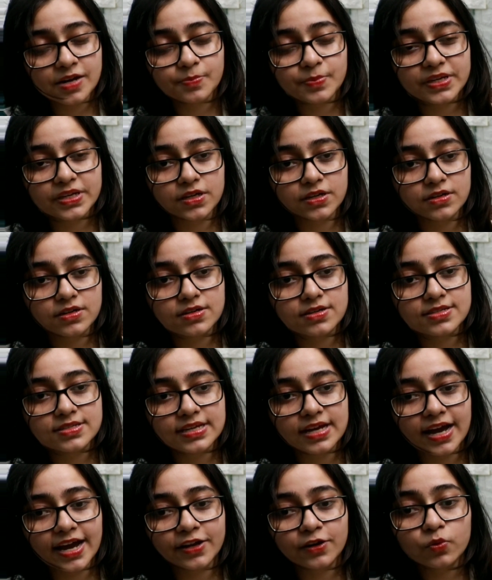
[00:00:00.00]

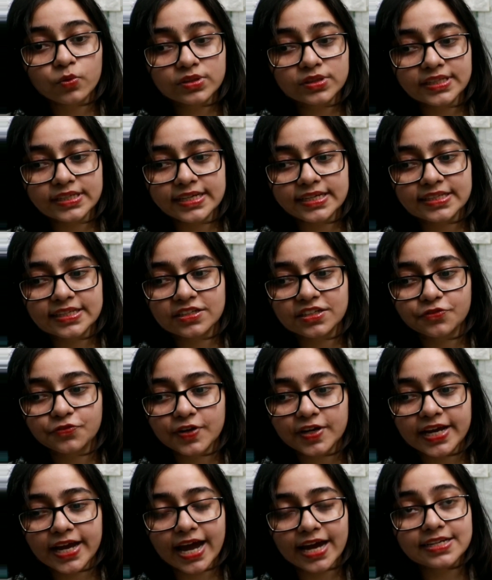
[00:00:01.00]
because I don't think that if
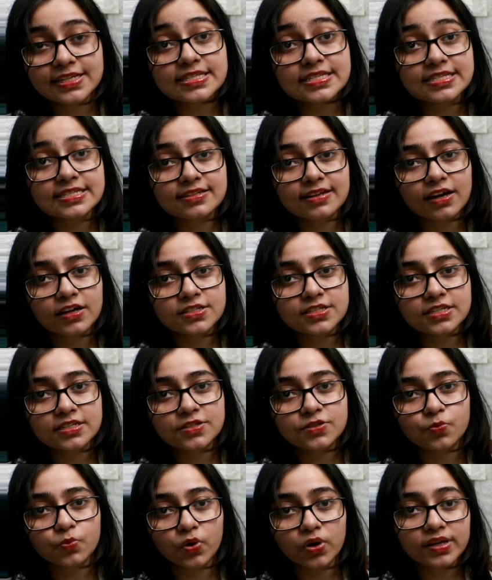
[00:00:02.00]
I hadn't
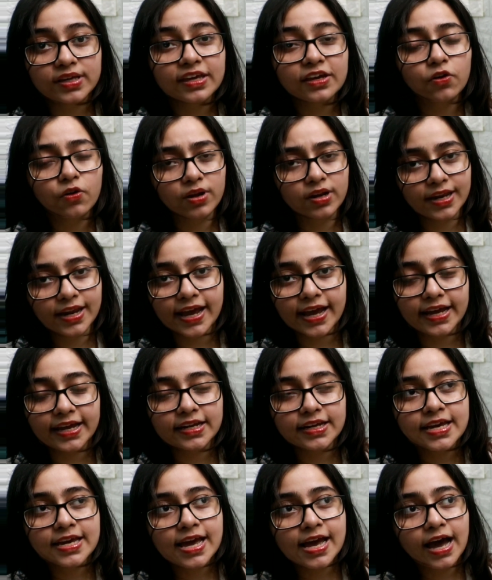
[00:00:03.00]
started working
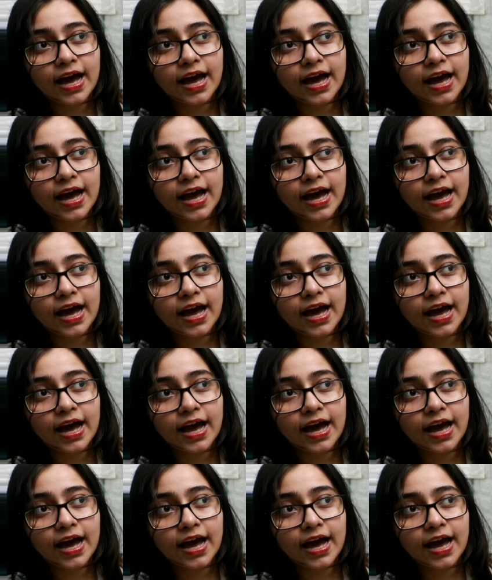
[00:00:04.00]
online,